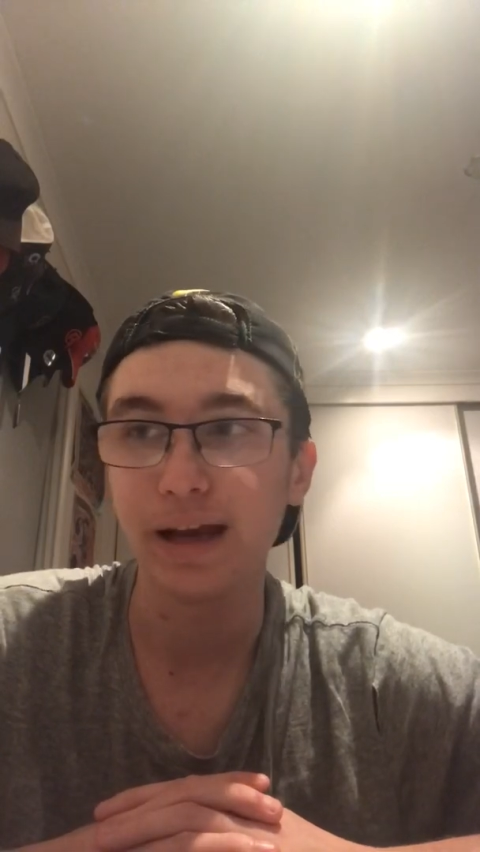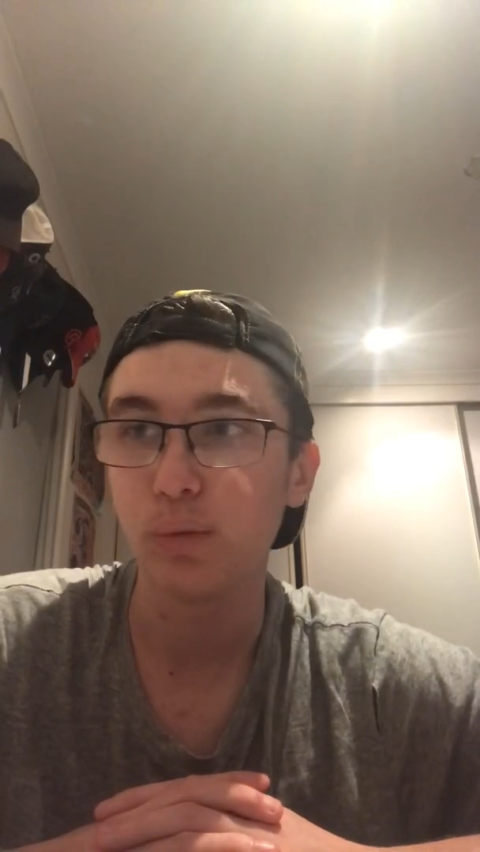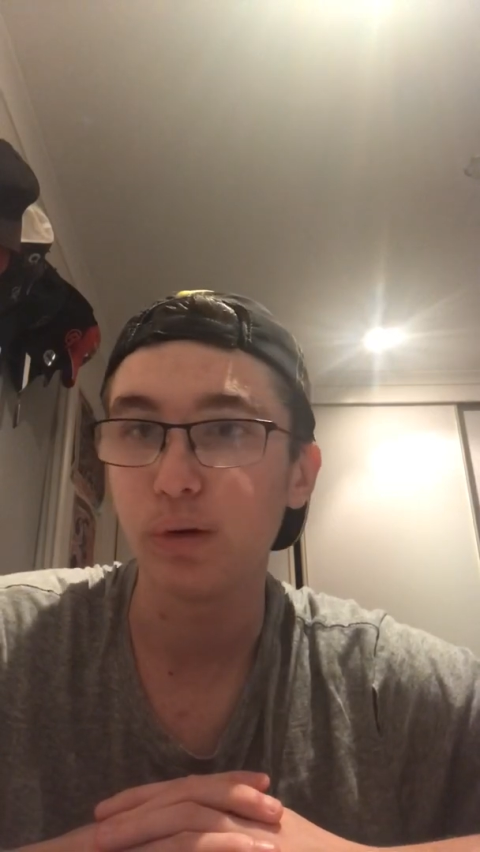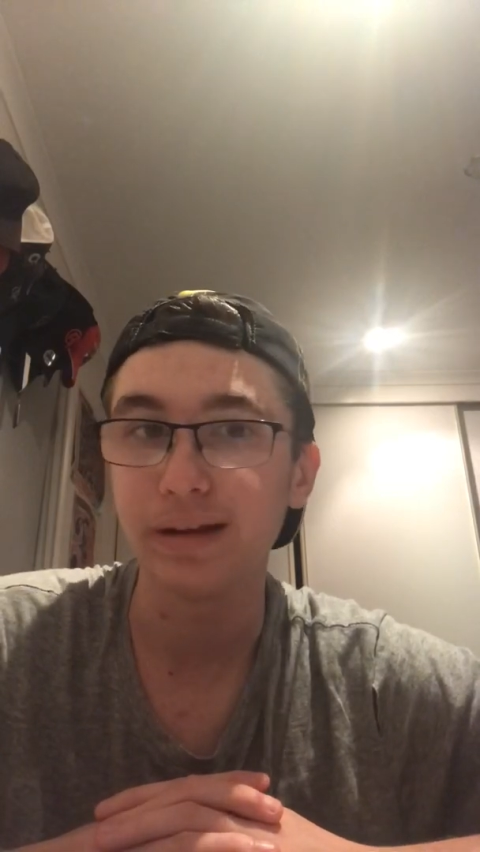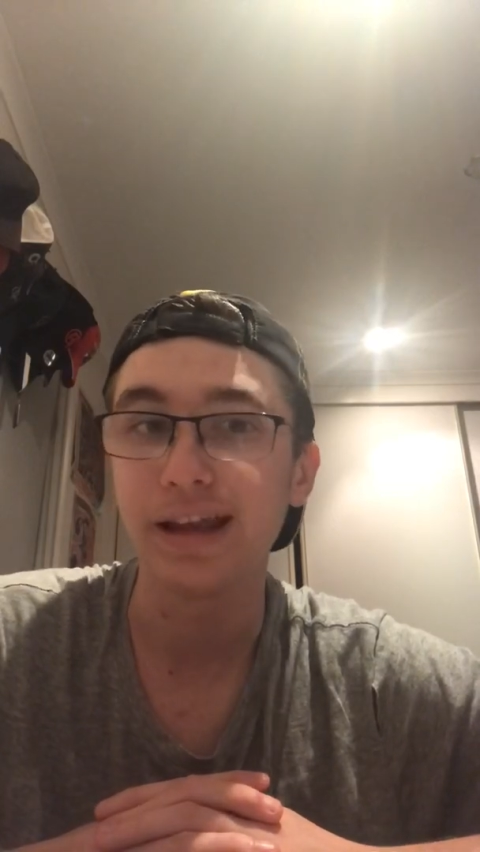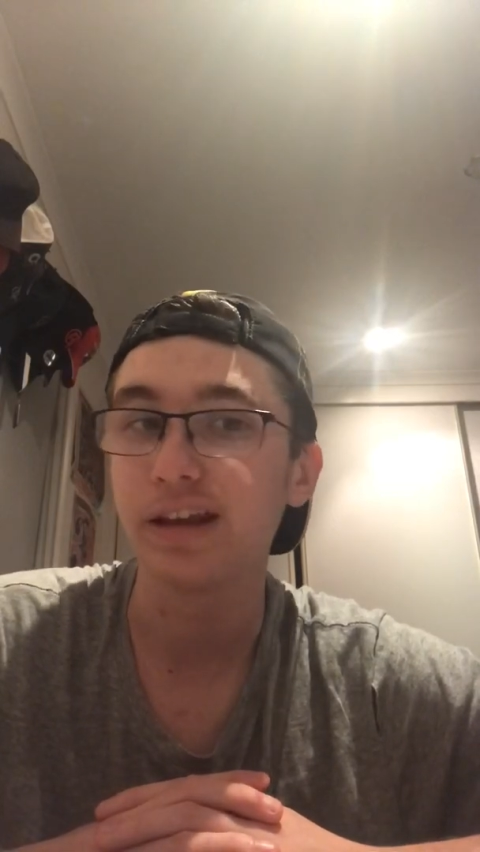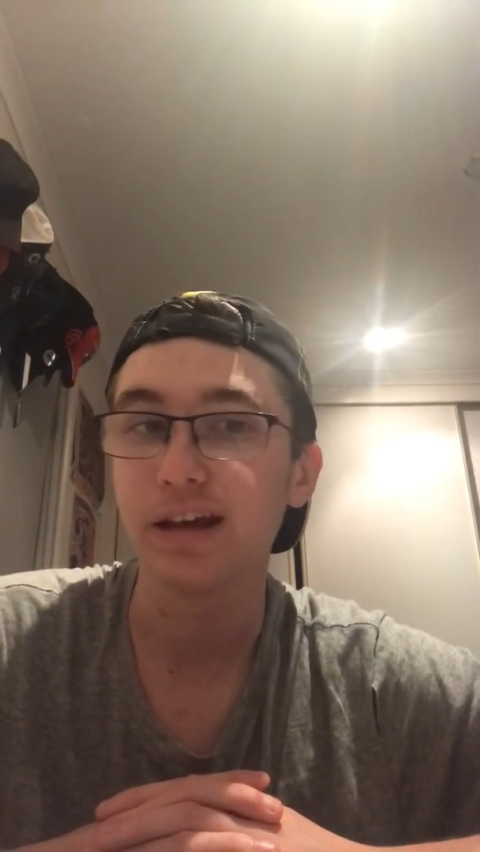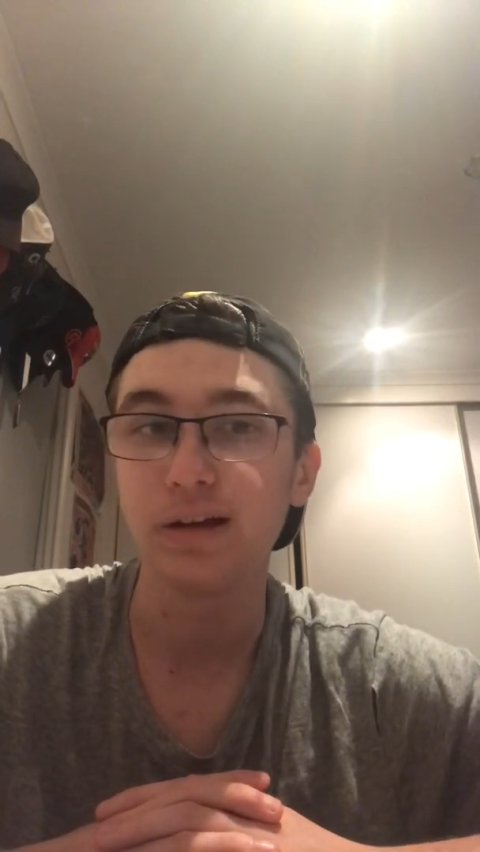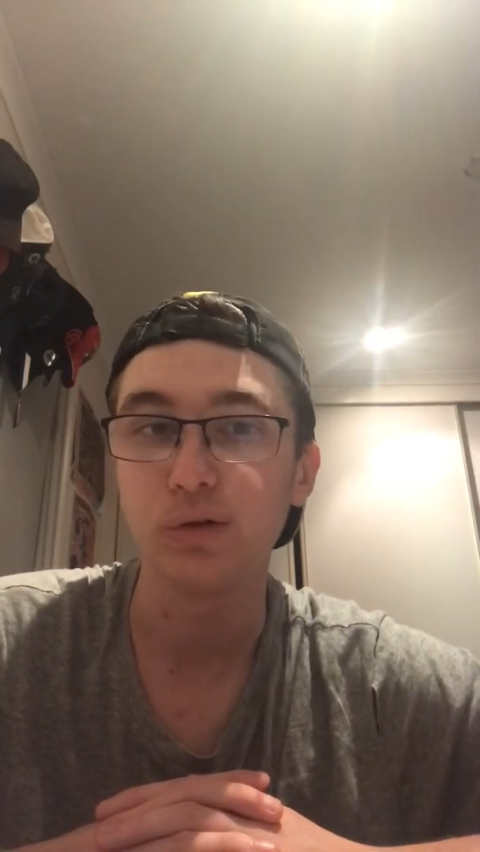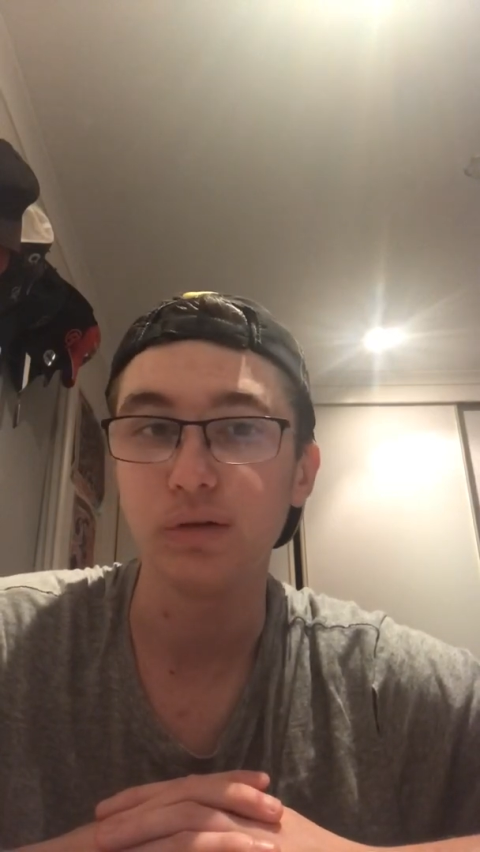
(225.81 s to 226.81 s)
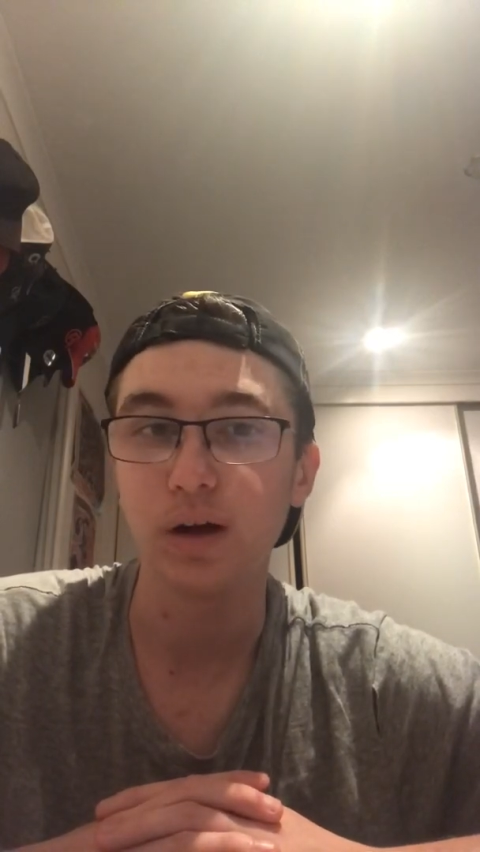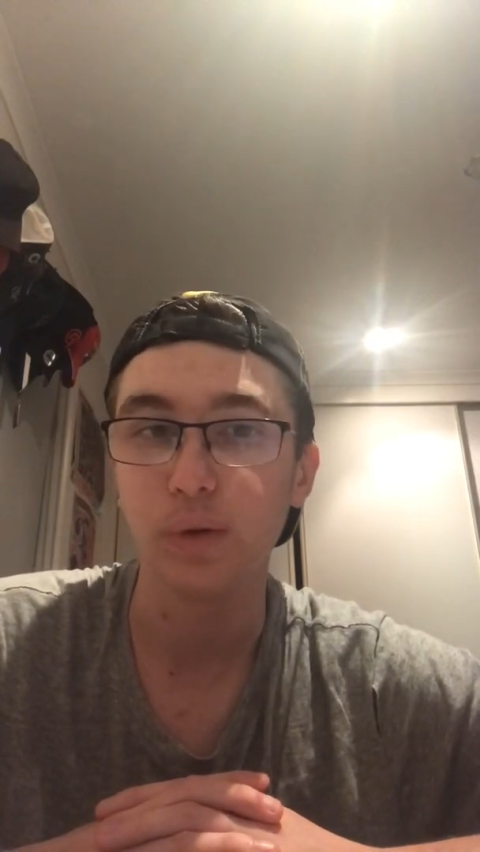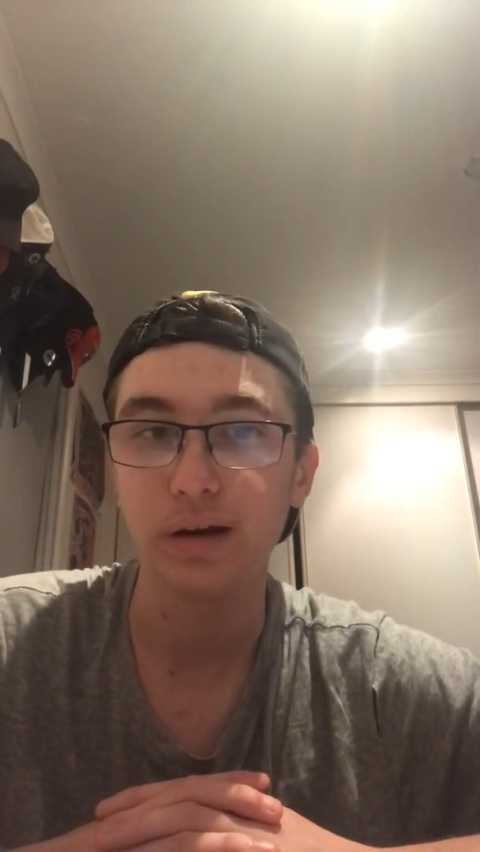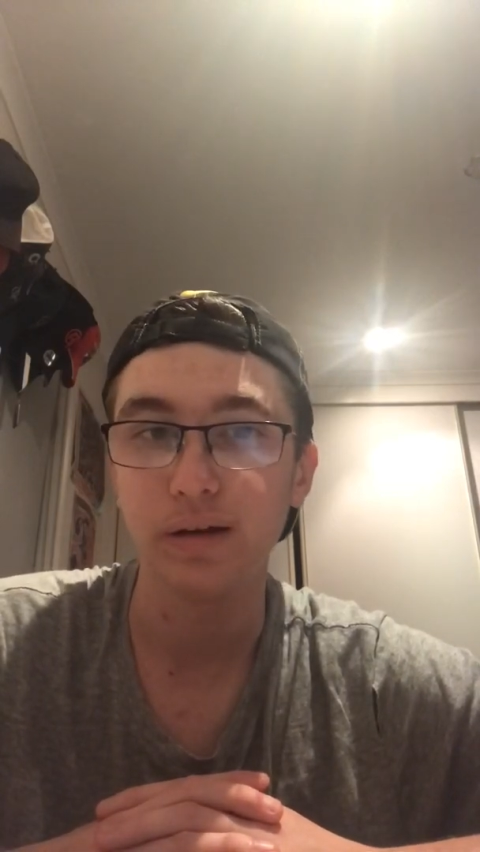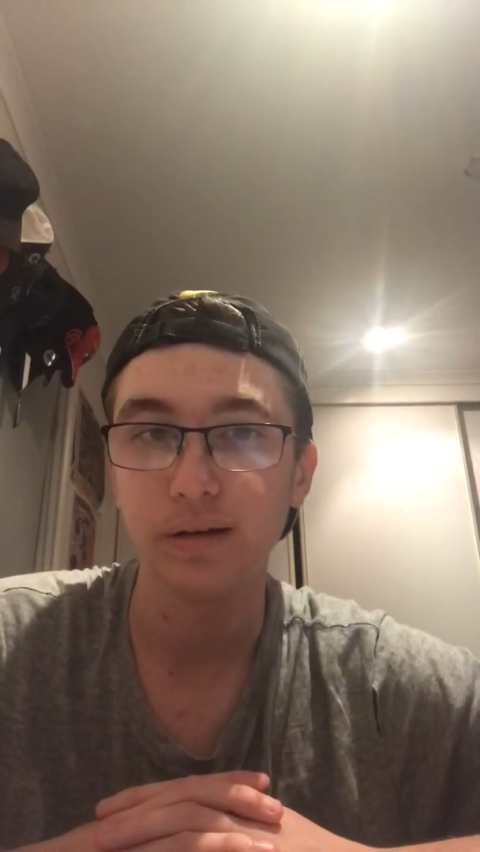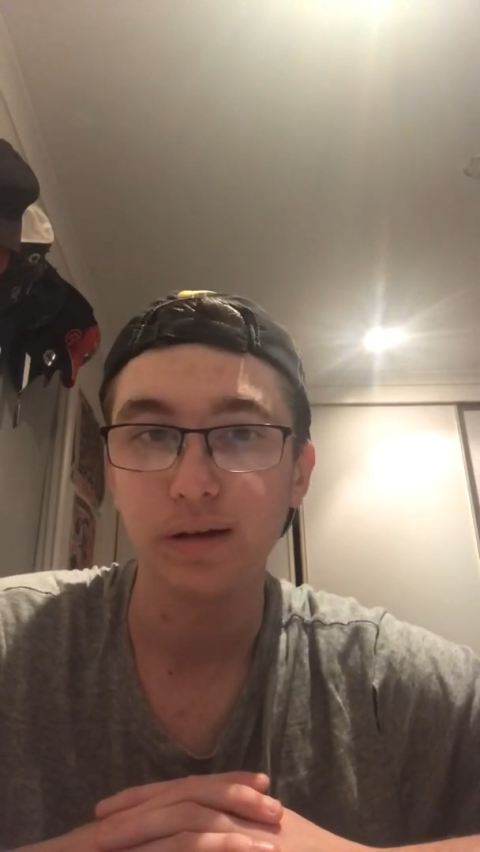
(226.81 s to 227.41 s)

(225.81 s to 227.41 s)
was and the Eagles, I reckon.